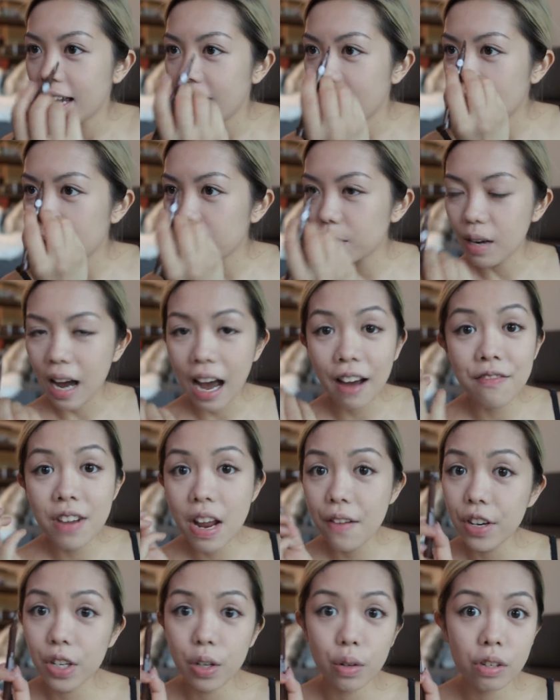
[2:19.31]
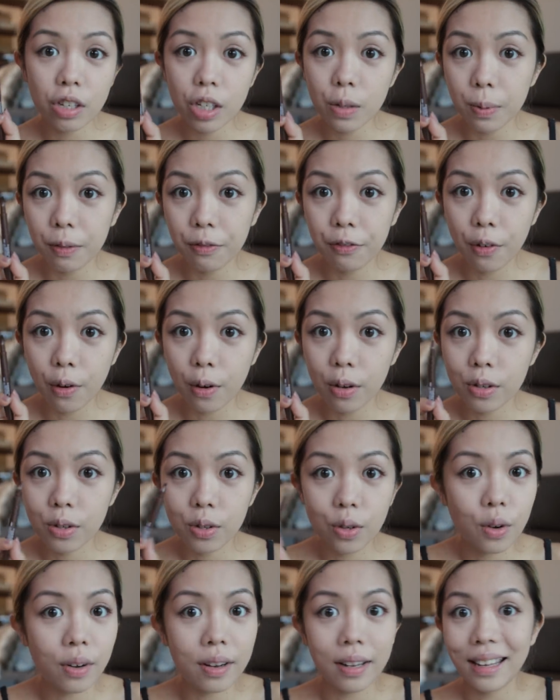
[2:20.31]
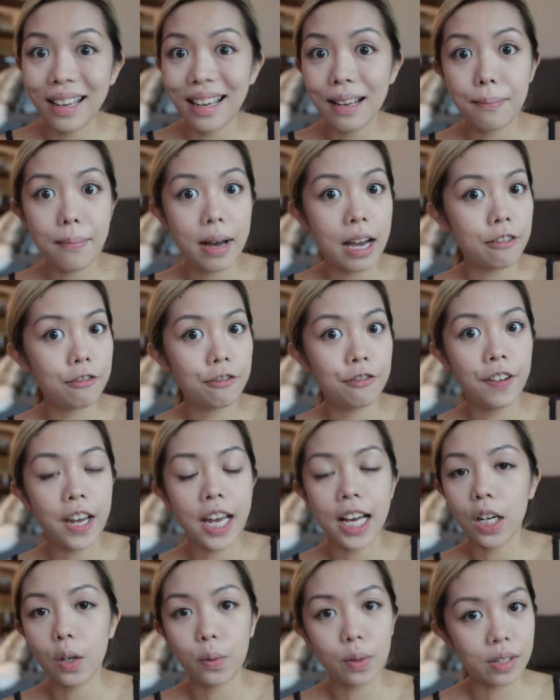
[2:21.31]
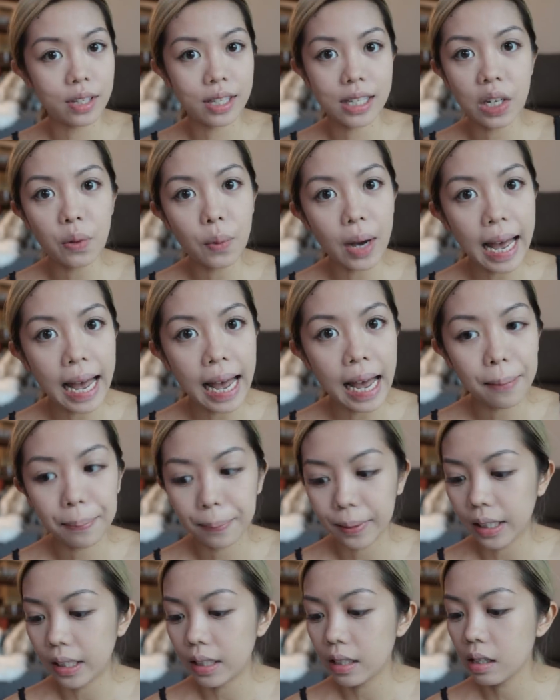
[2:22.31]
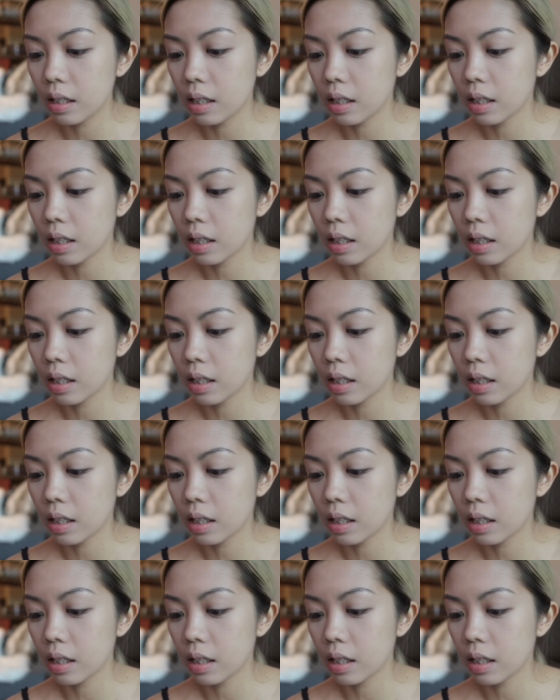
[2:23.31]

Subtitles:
And I've never used this before, so it might fail. We'll see what happens.